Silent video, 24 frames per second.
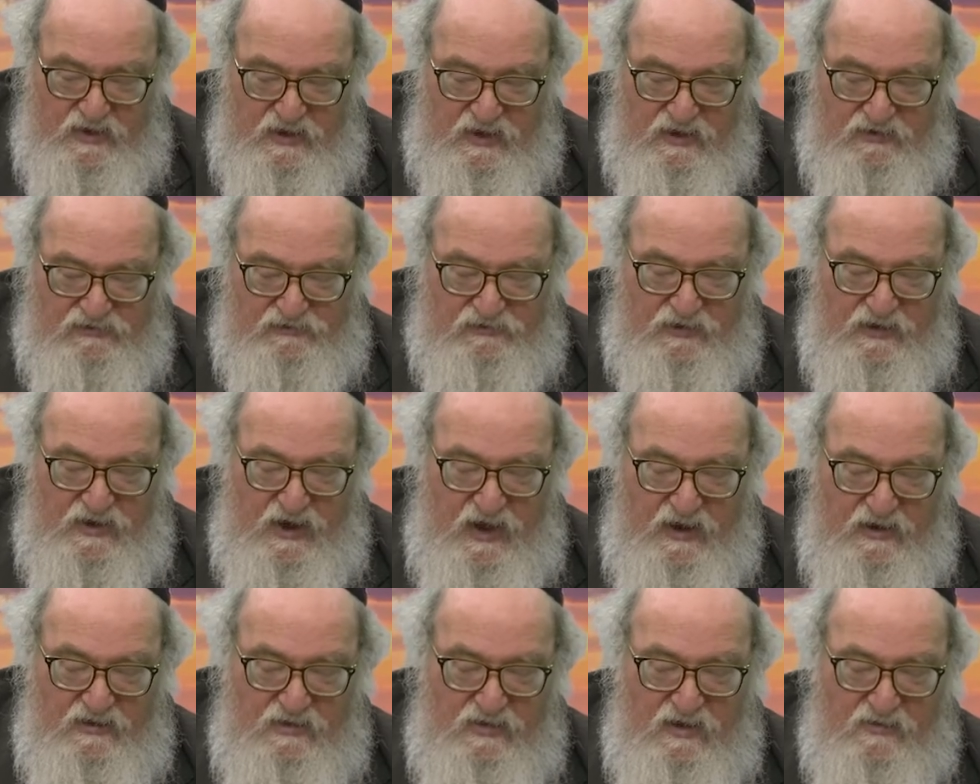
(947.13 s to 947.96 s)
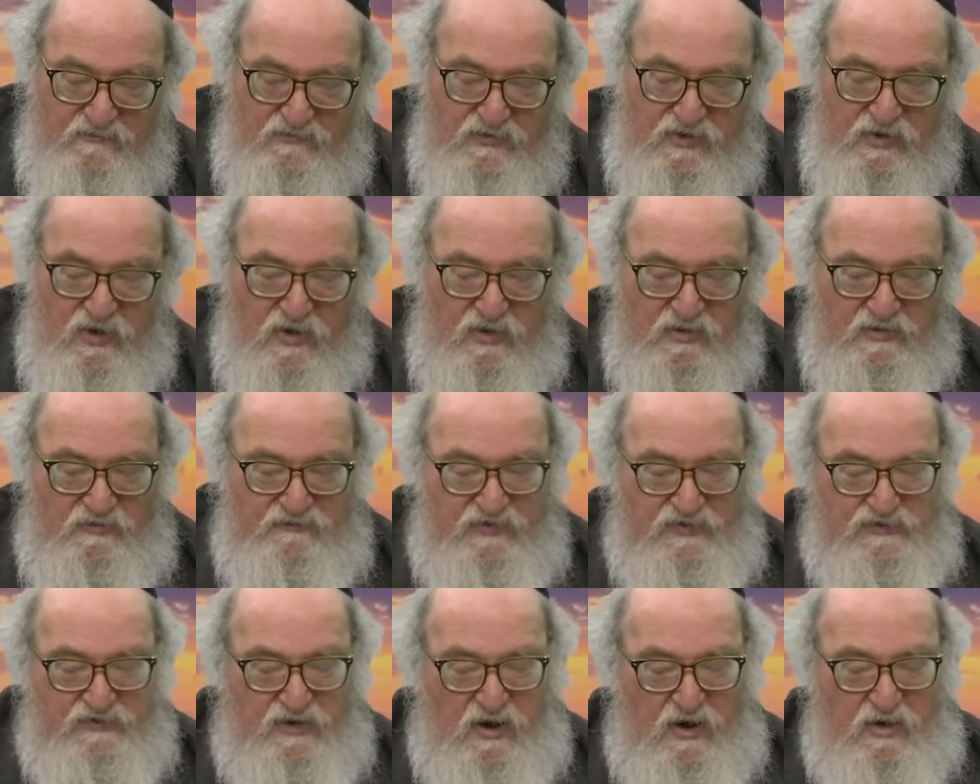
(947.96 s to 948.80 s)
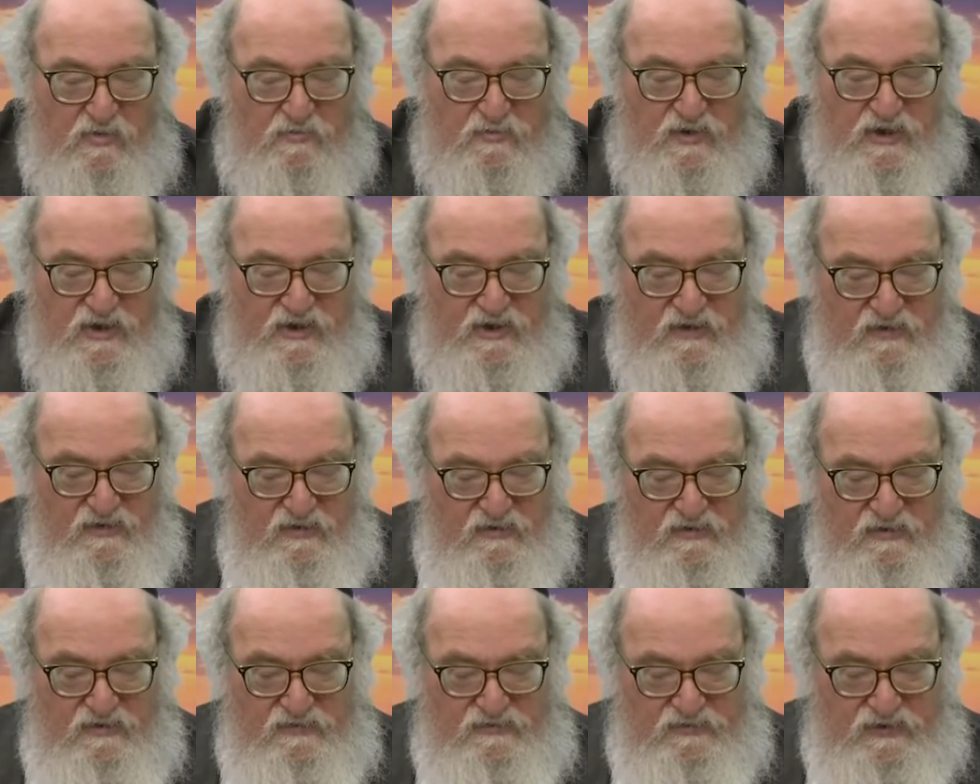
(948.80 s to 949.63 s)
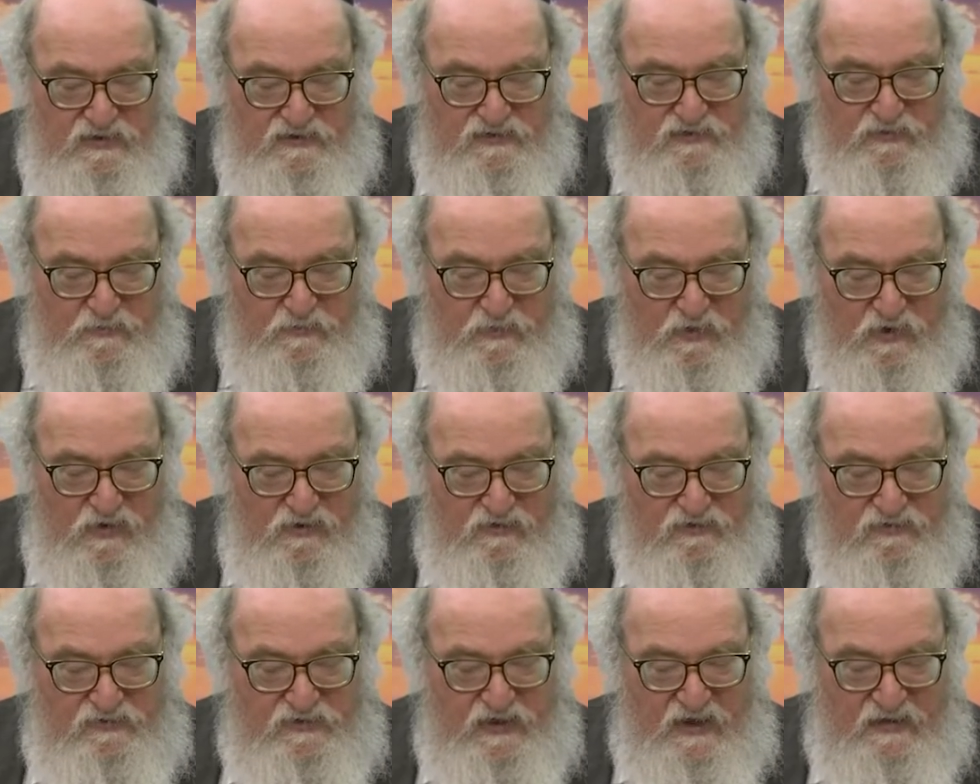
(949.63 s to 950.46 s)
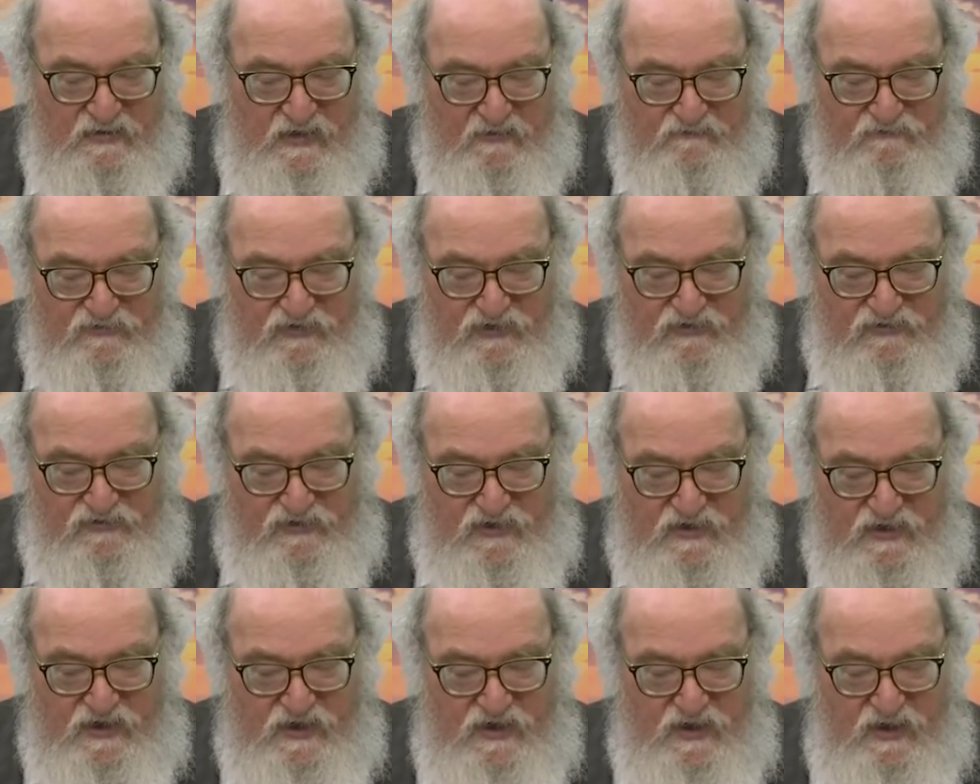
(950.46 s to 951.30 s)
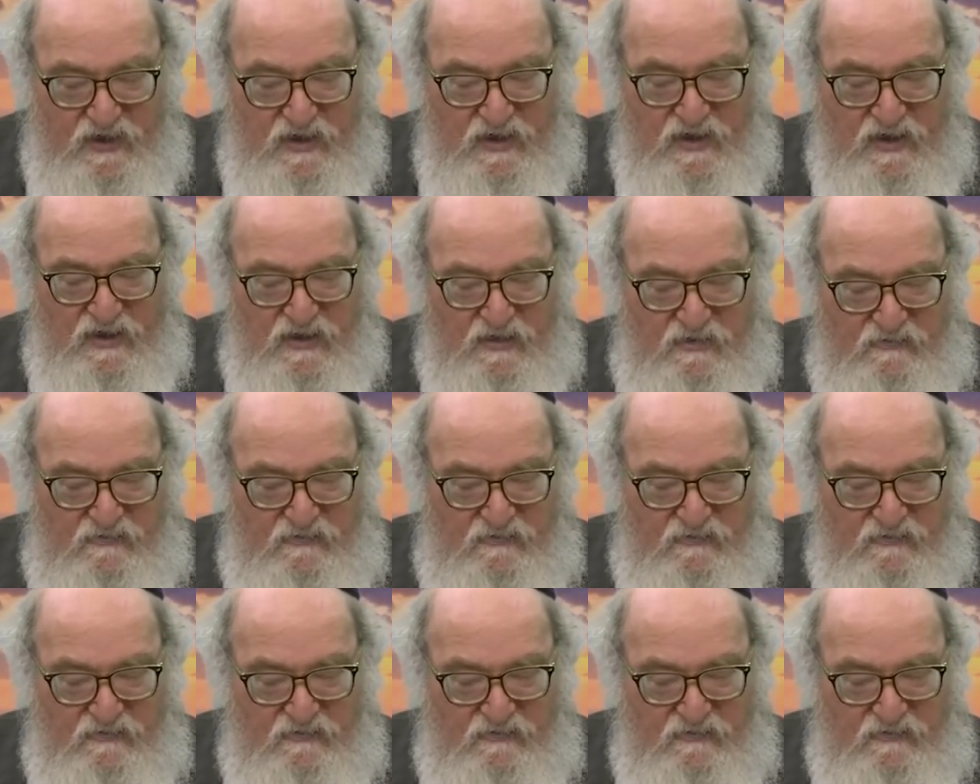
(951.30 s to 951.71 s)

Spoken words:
Ish li'ayalav and all of his army dispersed. They left the city.